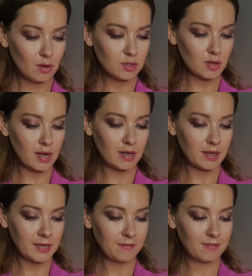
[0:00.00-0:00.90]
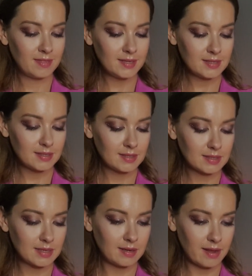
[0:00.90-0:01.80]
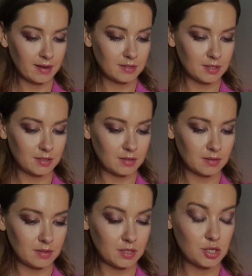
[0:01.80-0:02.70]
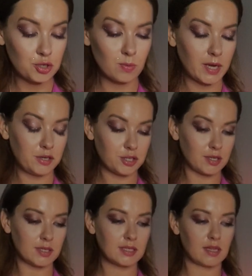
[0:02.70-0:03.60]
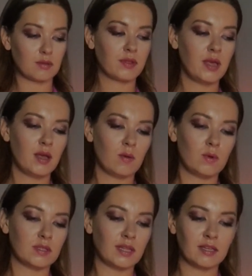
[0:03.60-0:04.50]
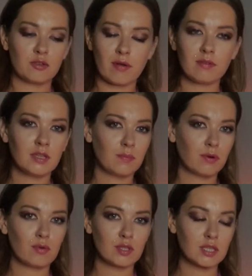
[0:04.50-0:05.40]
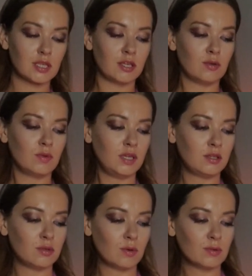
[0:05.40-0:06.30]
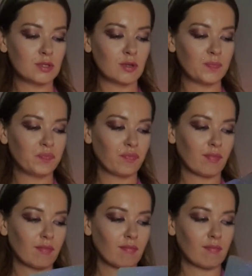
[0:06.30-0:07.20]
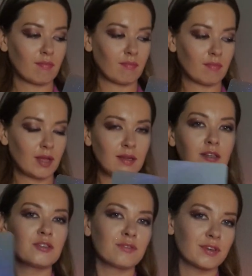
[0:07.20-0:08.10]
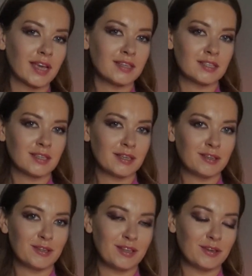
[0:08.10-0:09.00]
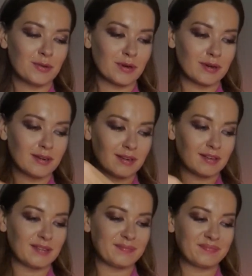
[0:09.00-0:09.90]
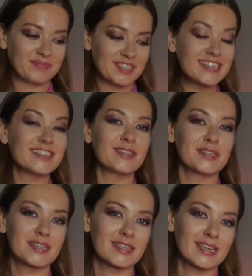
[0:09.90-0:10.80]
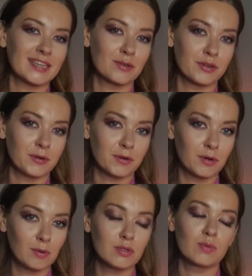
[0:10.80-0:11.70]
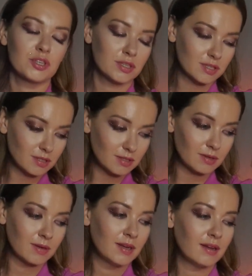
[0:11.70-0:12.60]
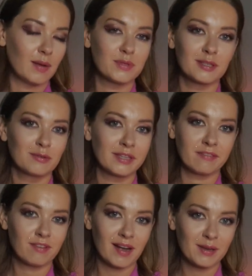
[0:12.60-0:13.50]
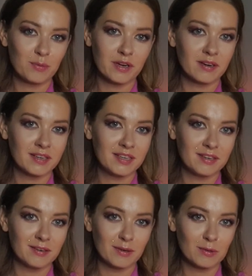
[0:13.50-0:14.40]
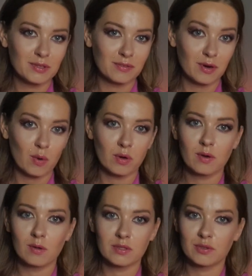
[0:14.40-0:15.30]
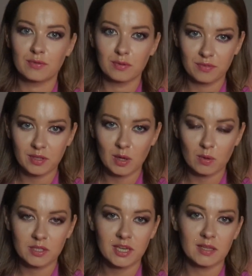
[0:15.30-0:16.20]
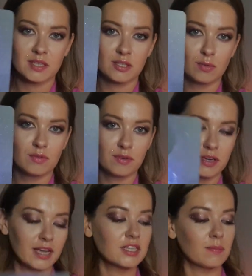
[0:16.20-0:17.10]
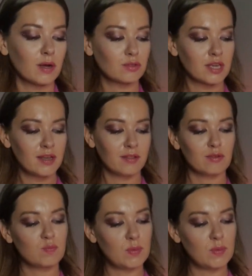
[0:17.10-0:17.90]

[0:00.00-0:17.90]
Also, if this is connected, the situation itself, with like traveling process, you need to also not to forget in your chasing the success or your goals, which is absolutely fine. We're here also for our goals, to fulfill our talents. Don't forget about those